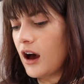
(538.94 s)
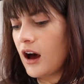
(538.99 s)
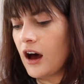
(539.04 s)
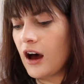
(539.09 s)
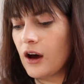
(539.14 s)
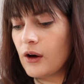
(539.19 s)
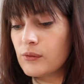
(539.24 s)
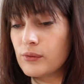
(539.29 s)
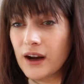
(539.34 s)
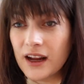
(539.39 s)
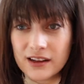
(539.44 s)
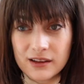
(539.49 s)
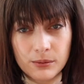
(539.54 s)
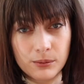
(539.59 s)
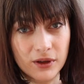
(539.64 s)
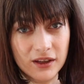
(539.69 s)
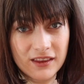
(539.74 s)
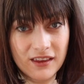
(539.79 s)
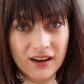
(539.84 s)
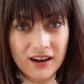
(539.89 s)
A
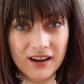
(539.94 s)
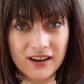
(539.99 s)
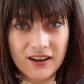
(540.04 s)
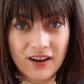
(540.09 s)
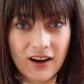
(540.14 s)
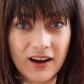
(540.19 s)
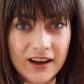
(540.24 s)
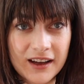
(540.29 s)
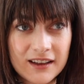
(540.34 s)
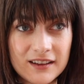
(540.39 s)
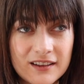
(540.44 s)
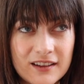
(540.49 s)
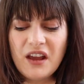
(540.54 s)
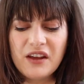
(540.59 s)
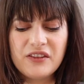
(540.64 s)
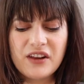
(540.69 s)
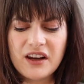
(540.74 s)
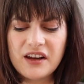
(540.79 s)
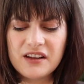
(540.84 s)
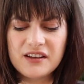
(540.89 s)
random book that I got
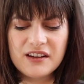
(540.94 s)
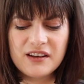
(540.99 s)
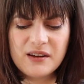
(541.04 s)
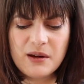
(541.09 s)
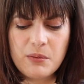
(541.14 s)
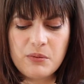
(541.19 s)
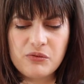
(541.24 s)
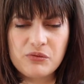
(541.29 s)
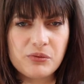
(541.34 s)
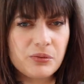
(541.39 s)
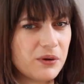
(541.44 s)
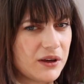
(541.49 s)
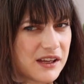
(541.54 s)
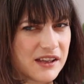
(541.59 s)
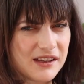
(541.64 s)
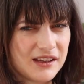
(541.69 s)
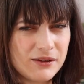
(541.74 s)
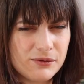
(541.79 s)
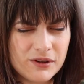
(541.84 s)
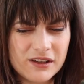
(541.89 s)
that I ended up
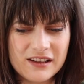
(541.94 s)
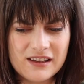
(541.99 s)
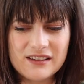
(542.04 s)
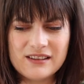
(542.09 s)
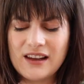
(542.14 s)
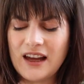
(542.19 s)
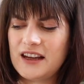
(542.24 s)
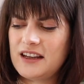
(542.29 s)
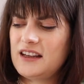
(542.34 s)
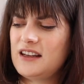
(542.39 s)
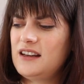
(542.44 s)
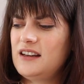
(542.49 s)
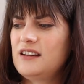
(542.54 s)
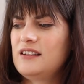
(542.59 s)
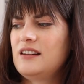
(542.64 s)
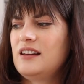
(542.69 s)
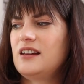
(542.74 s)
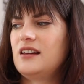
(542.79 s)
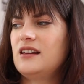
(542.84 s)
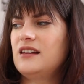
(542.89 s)
really, really
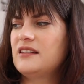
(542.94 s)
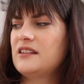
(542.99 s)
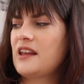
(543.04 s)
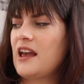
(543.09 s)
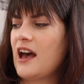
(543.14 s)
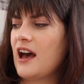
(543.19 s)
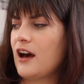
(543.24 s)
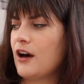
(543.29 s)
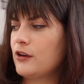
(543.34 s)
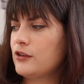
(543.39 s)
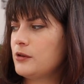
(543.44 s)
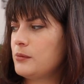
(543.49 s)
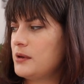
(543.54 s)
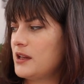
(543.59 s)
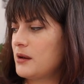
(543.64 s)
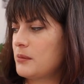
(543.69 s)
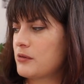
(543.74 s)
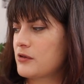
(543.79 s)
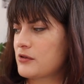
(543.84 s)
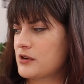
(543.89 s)
liking is How to
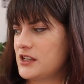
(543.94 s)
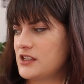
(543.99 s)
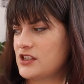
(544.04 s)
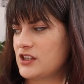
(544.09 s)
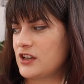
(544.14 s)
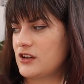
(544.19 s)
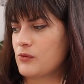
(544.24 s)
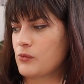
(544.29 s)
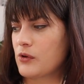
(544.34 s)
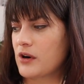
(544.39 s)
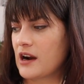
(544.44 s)
Be a Parisian